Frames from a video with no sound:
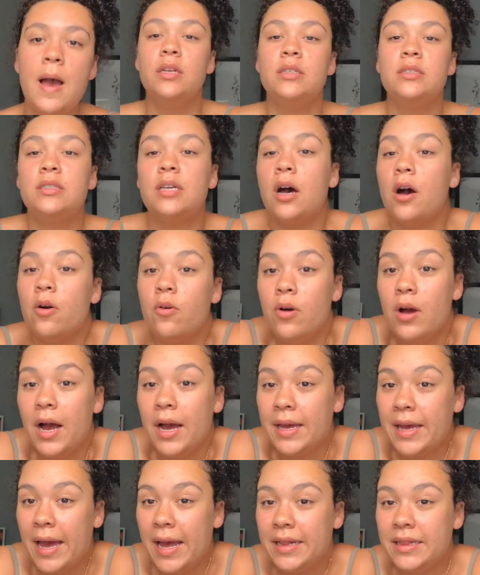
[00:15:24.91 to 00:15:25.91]
So
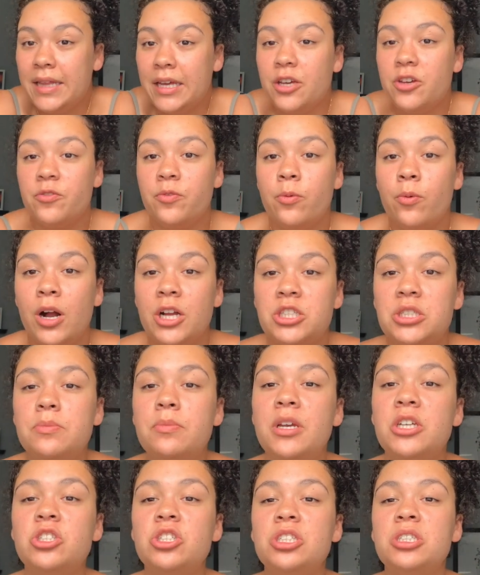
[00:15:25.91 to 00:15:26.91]
again, thank you for watching.
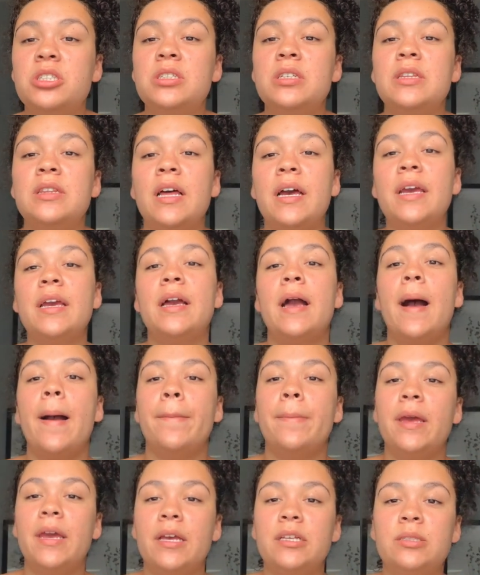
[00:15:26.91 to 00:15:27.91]
Make sure to like,
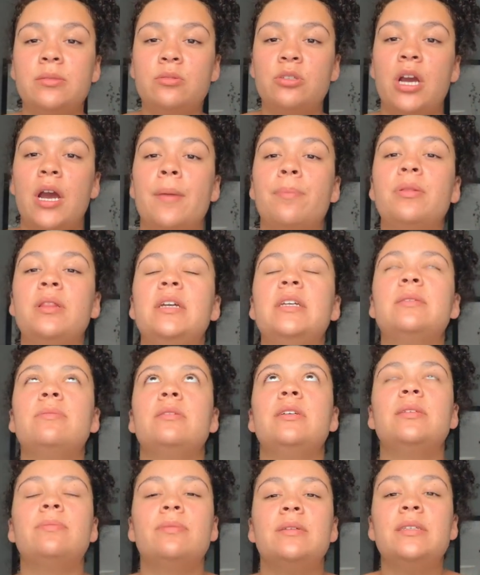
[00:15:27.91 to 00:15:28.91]
comment, and subscribe. Please,
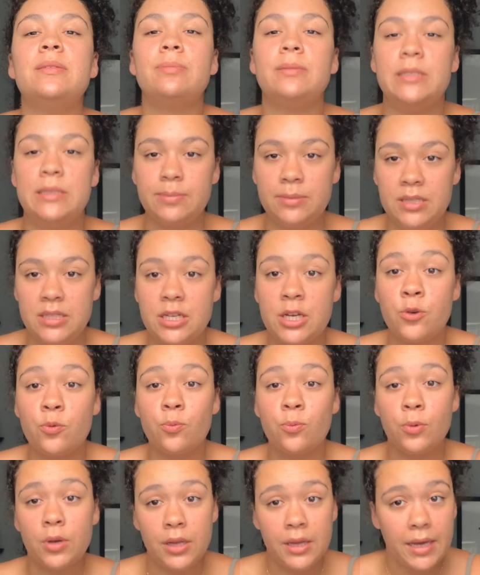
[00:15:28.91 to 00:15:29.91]
please, please, please, please. It
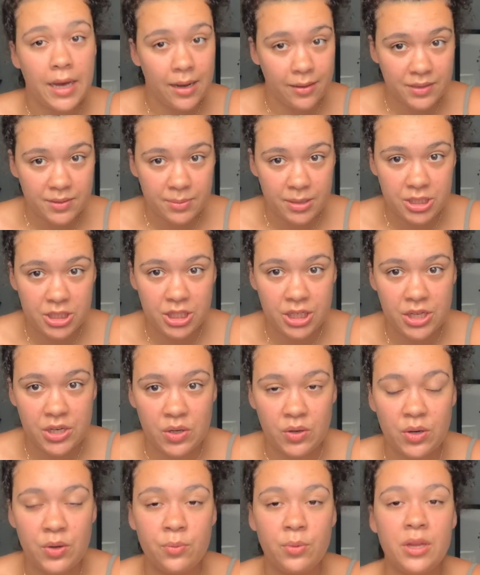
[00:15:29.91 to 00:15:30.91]
really helps my
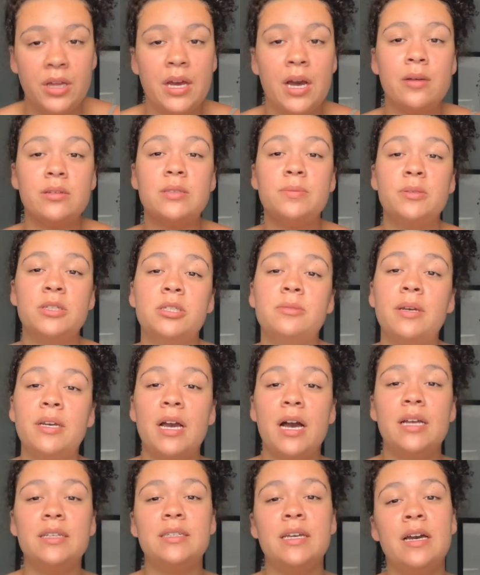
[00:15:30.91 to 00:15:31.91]
channel. It really helps push my
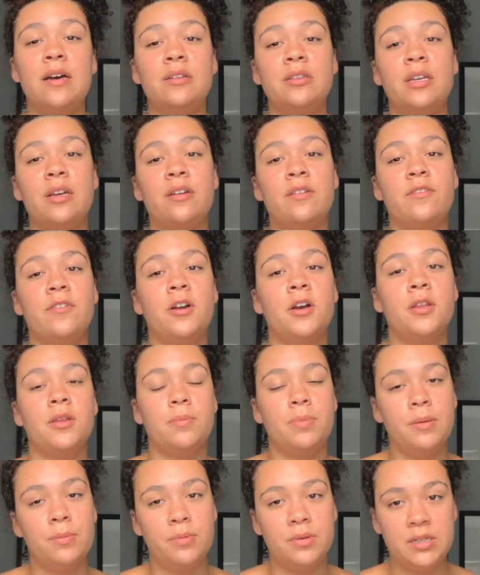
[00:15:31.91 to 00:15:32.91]
content out there for other
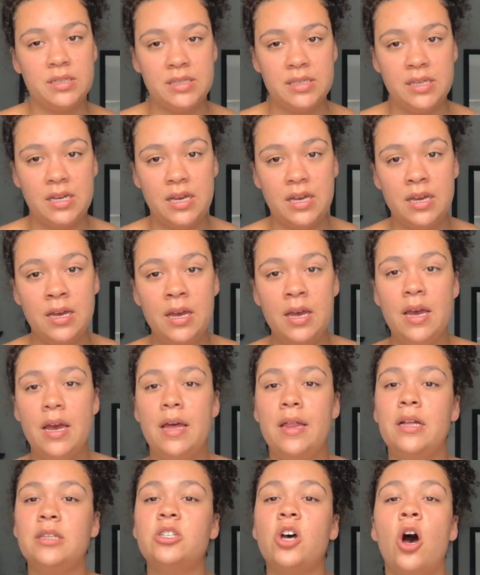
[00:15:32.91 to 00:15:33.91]
people to see.
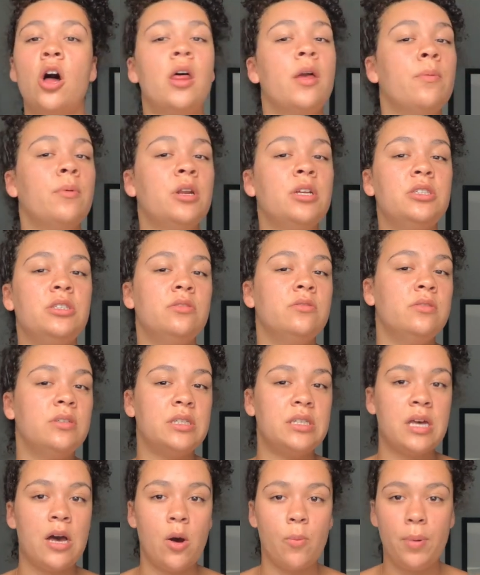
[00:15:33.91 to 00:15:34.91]
And that's all I want to do,
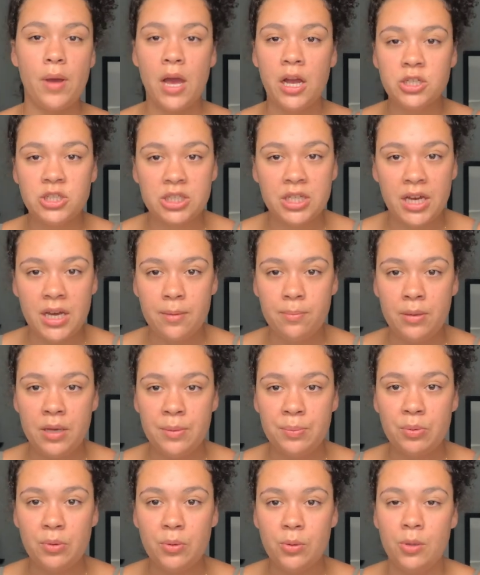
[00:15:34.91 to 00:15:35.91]
is help educate
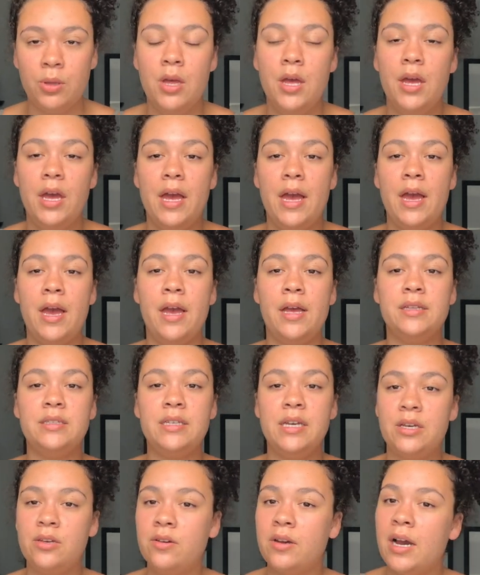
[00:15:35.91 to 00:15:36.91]
people and
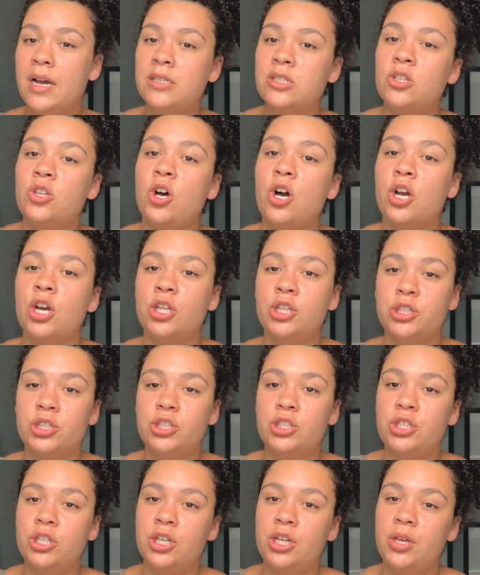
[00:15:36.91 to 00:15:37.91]
take you guys along on
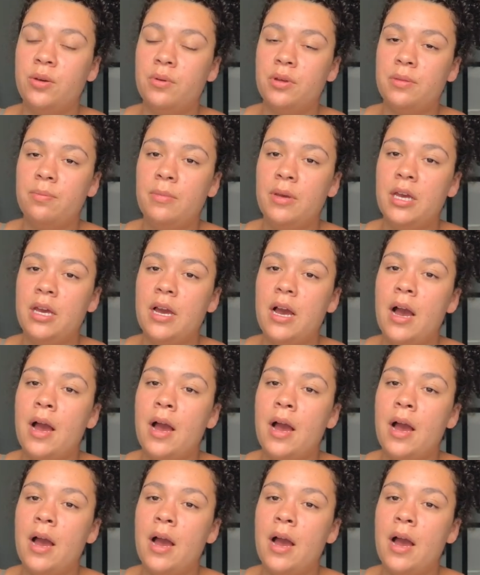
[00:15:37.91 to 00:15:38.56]
this journey with me.